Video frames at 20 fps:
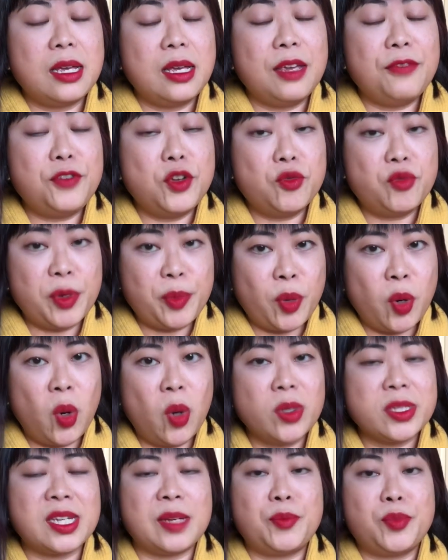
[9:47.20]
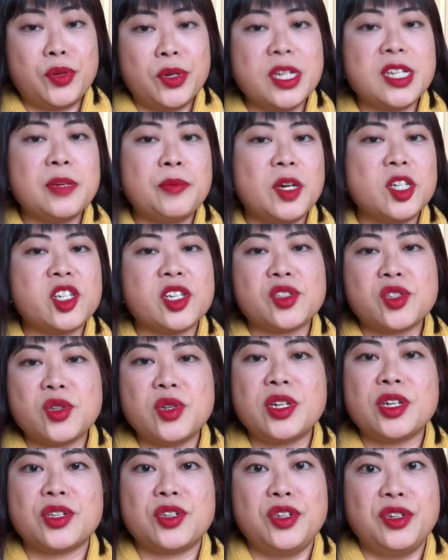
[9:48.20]
if you report it pretty much as
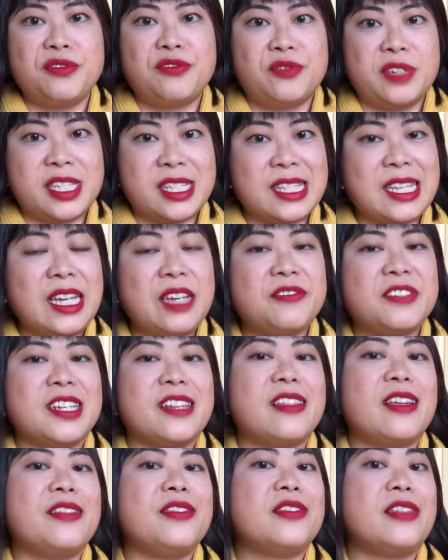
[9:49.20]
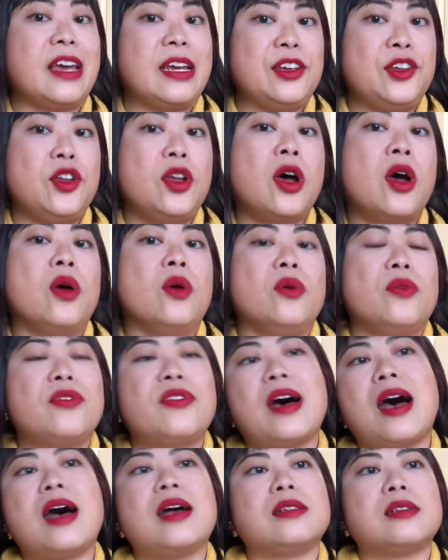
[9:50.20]
soon as you've received it, then they know
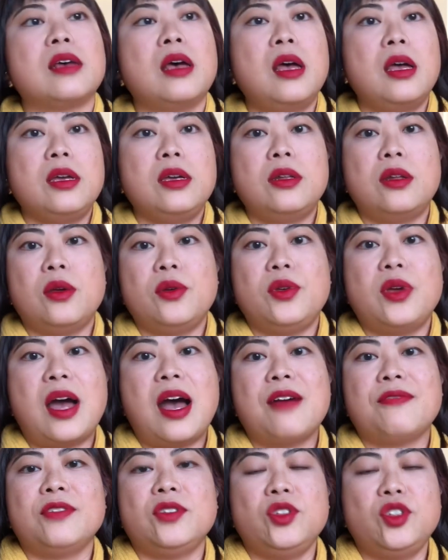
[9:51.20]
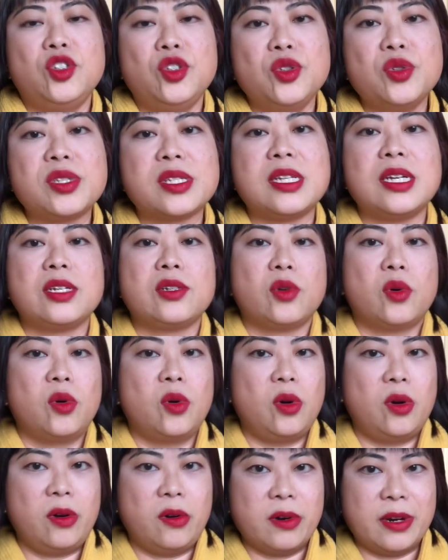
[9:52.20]
that, you know, you haven't used it
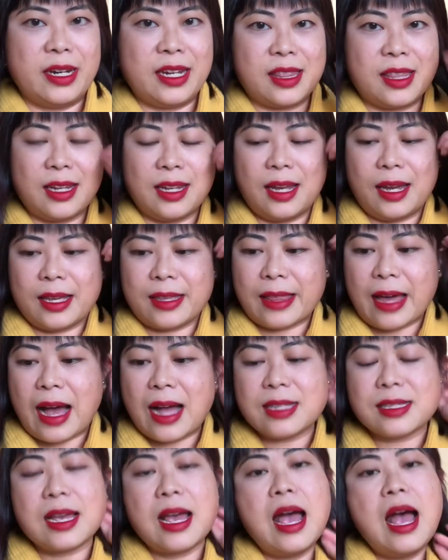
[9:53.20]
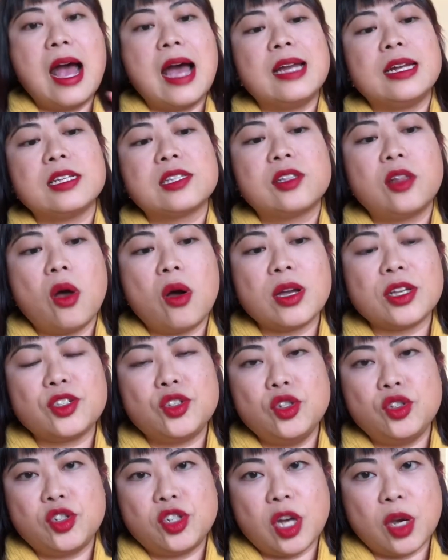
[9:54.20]
or anything like that. And as long
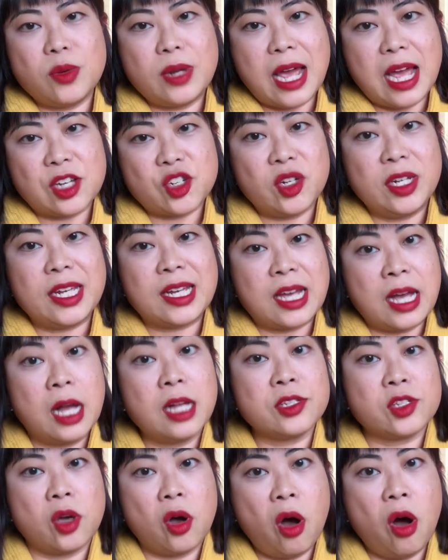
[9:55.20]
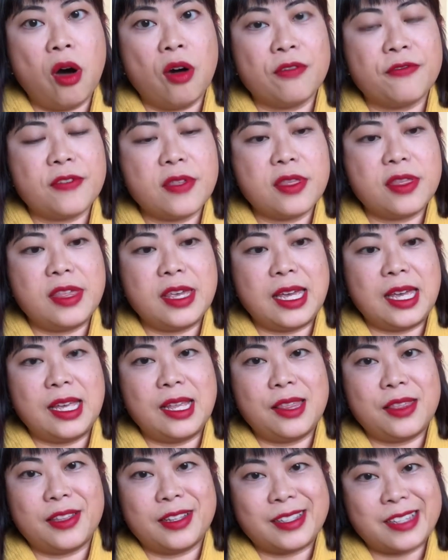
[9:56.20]
as you don't actually cut off
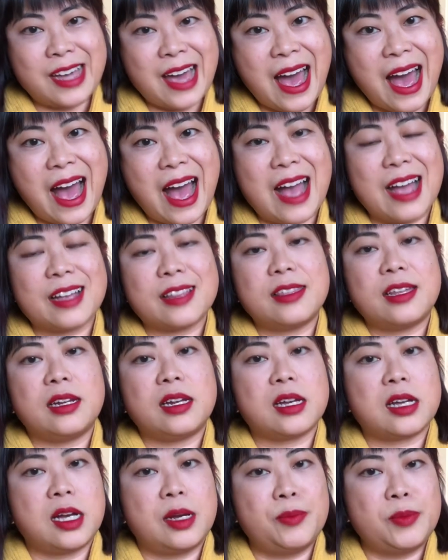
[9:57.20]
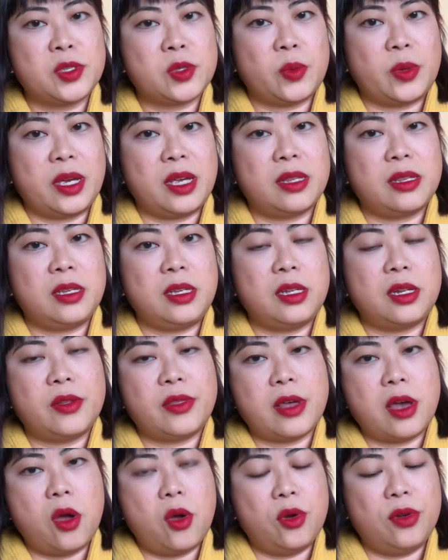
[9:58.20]
the tag that it comes with, you know,
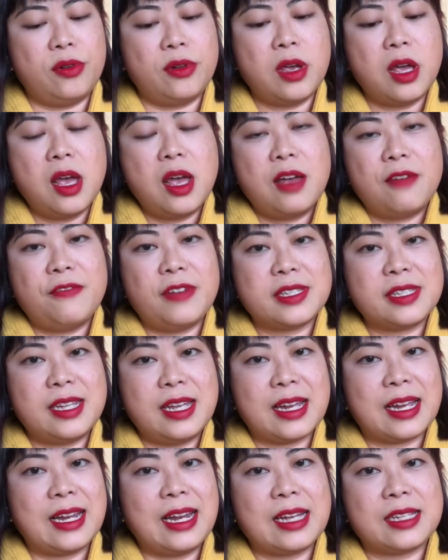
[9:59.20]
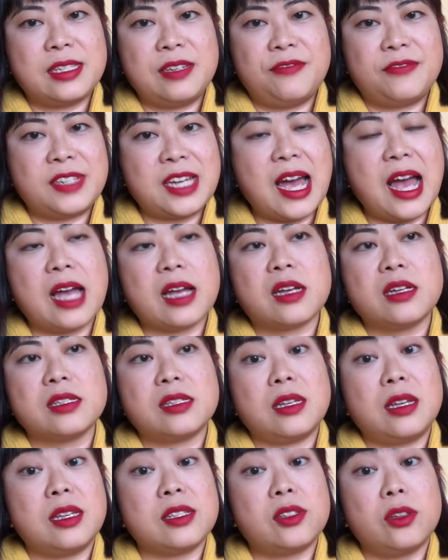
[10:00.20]
their own Vestiaire Collective tag,
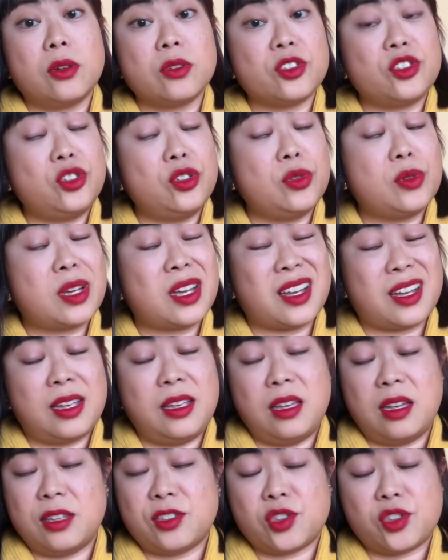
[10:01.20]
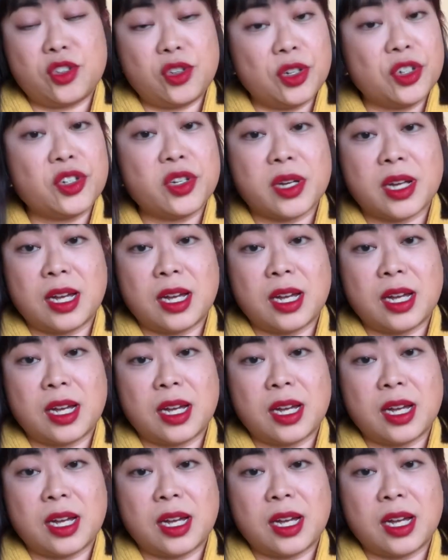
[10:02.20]
because as soon as